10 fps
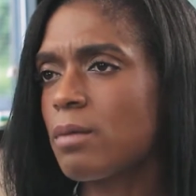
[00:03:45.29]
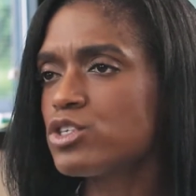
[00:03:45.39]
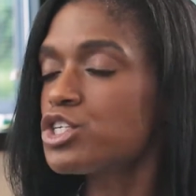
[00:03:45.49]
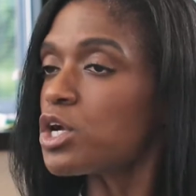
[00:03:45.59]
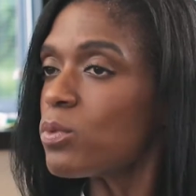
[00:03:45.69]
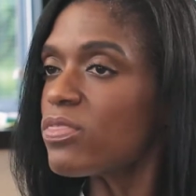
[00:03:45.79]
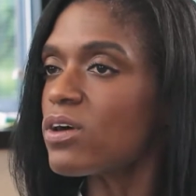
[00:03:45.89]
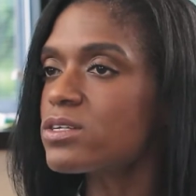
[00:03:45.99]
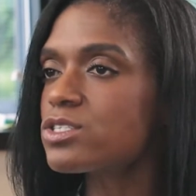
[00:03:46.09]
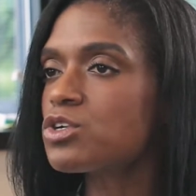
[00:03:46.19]
Share with
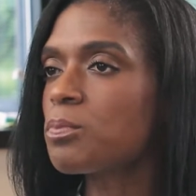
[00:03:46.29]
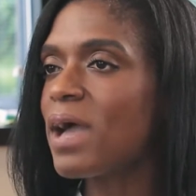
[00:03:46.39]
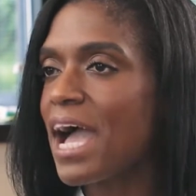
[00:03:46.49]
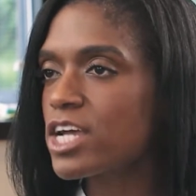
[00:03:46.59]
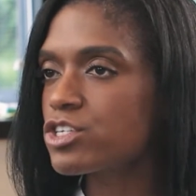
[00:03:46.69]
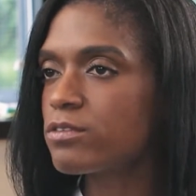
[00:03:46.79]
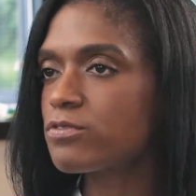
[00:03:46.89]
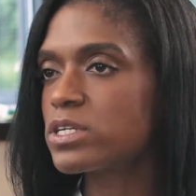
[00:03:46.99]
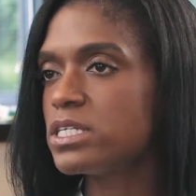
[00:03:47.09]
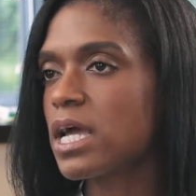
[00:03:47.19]
us your passion
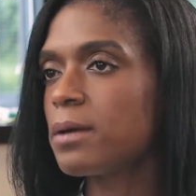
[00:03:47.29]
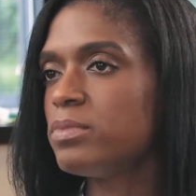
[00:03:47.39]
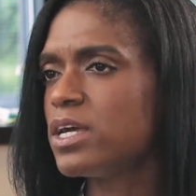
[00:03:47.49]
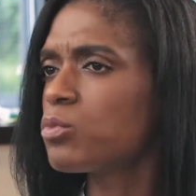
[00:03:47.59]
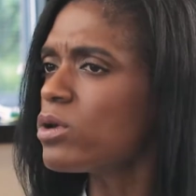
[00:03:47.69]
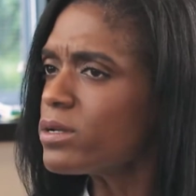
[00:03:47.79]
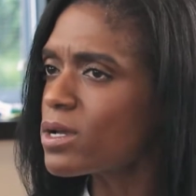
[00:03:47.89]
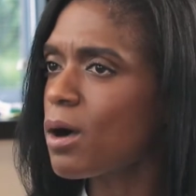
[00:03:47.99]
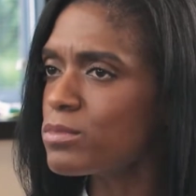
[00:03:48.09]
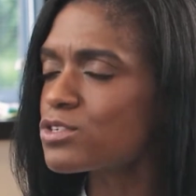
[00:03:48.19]
for DIB and where
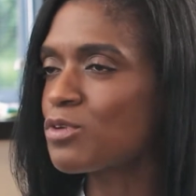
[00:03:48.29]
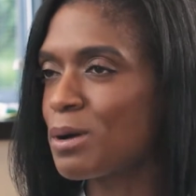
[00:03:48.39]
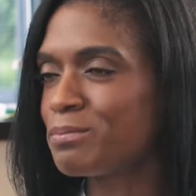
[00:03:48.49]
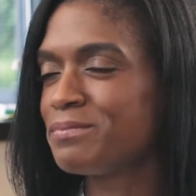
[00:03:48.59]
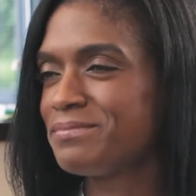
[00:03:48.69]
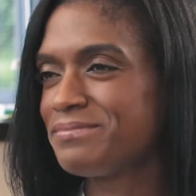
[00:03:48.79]
it comes from.